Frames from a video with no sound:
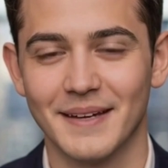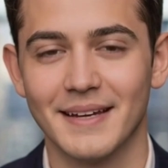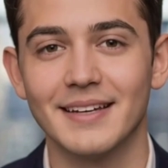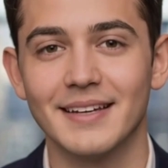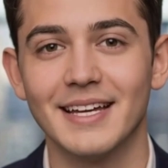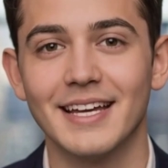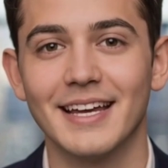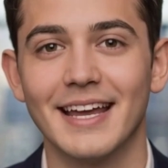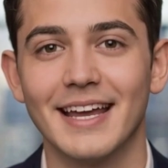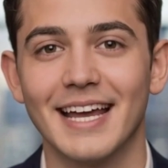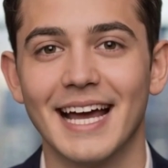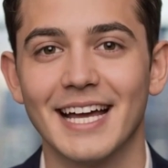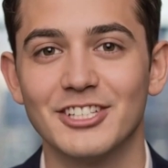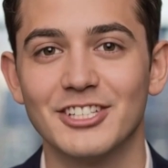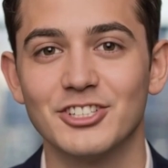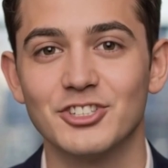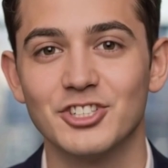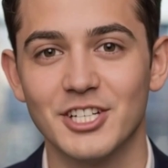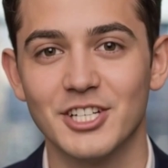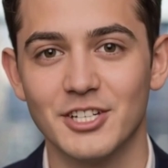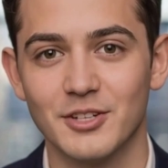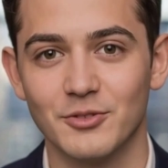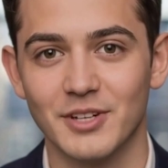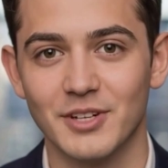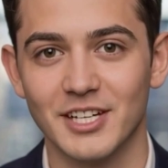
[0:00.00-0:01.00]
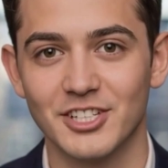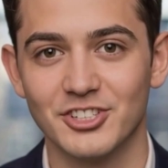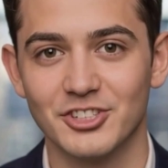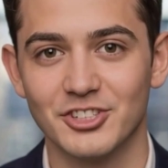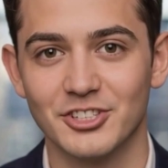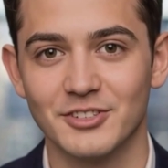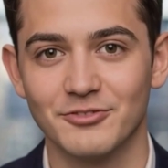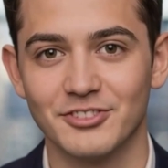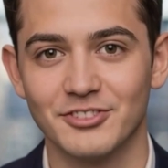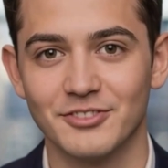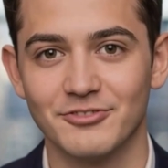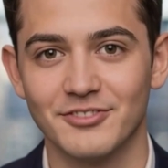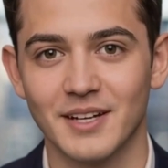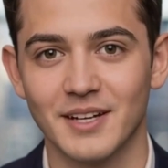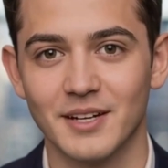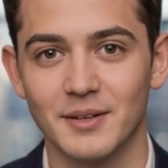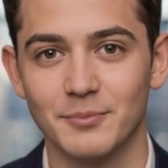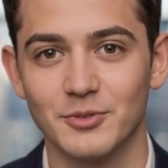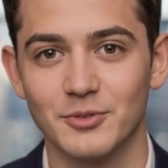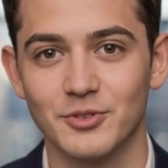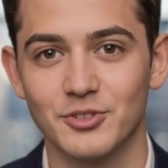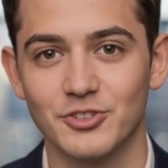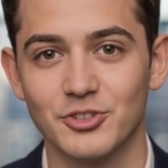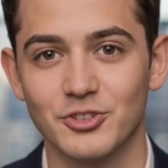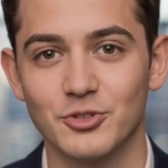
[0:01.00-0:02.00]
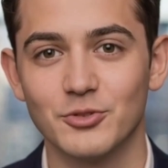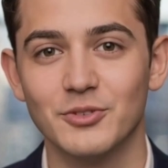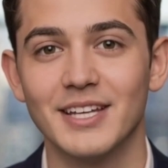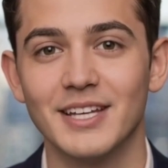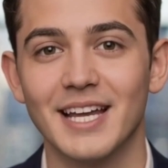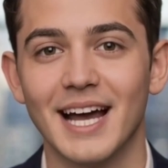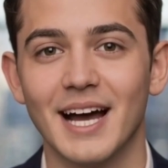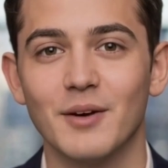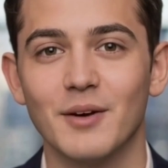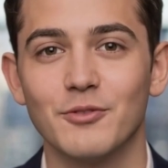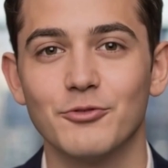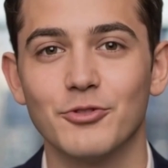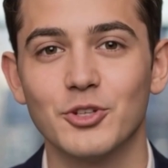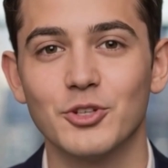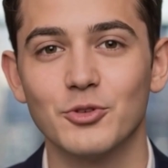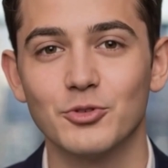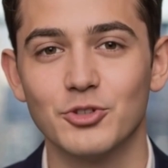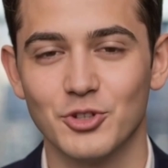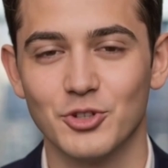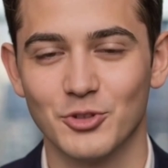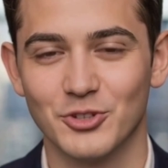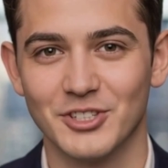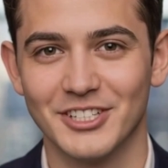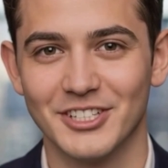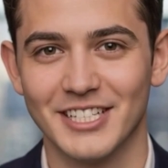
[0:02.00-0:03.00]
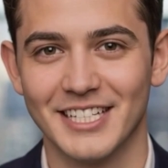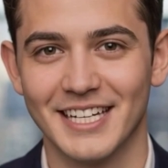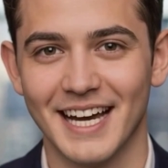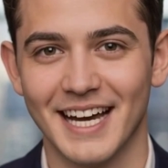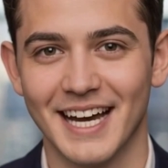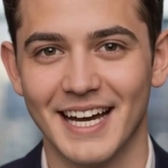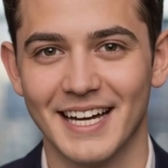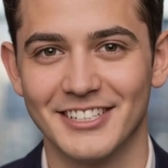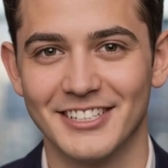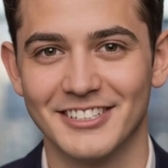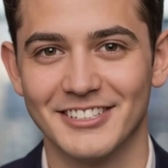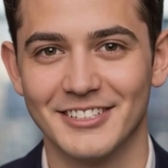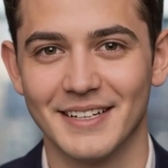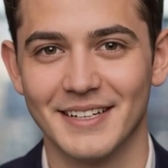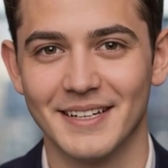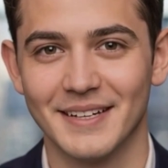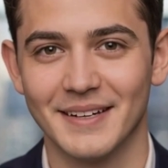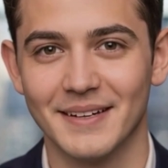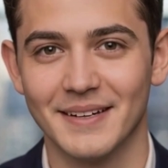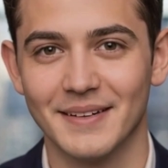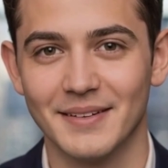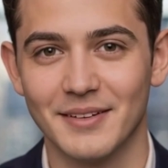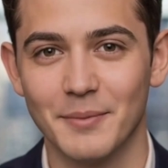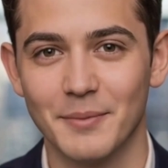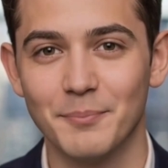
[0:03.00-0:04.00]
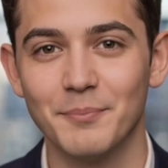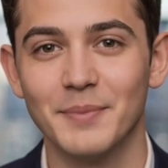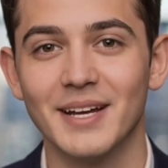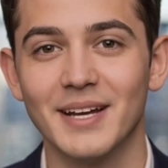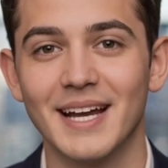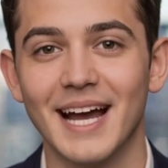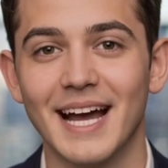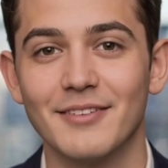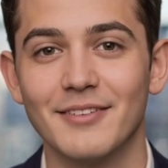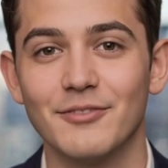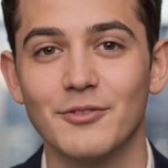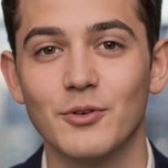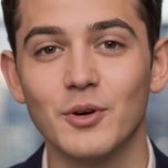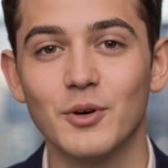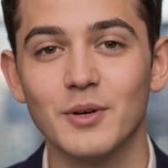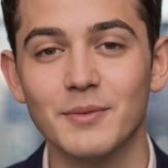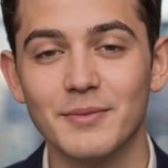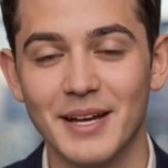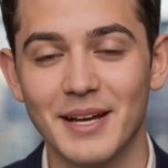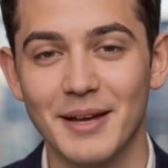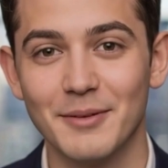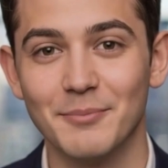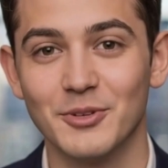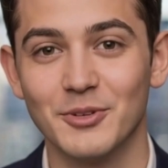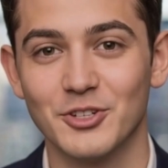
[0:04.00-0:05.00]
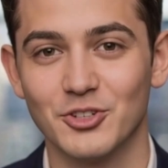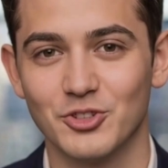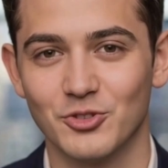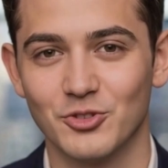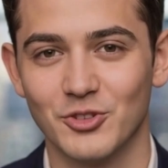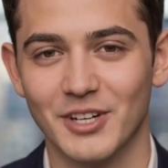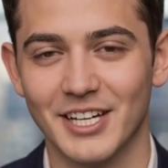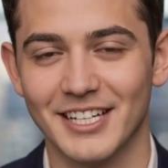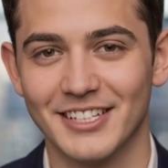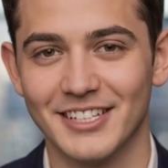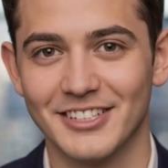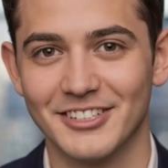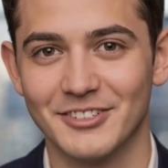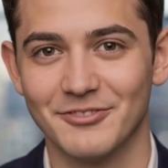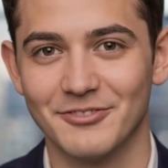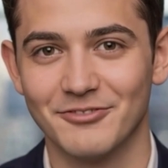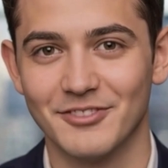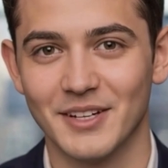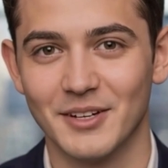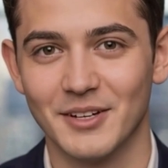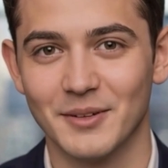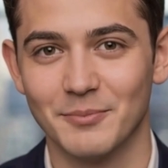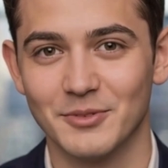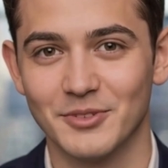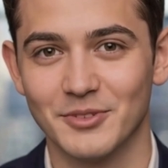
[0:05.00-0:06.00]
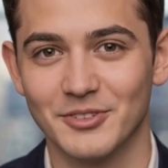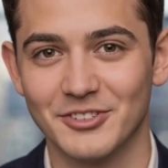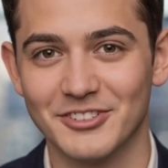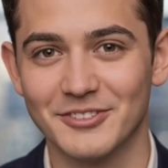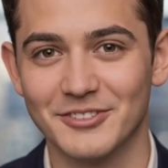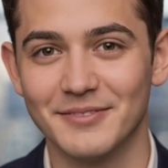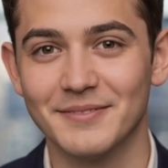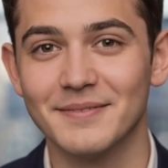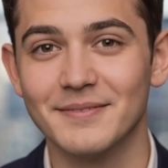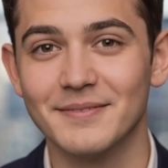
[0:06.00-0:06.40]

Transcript: The next generation of developers who now view Unity as the platform that betrayed developers.